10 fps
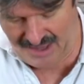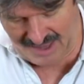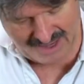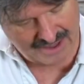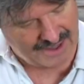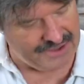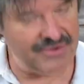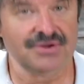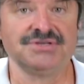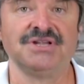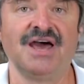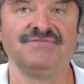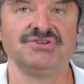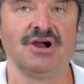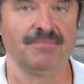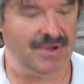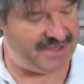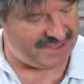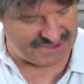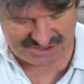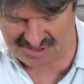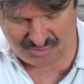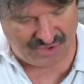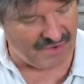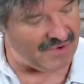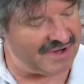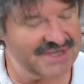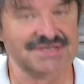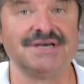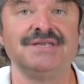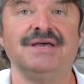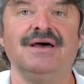hang on, I know there's an F sharp on here somewhere, where is it?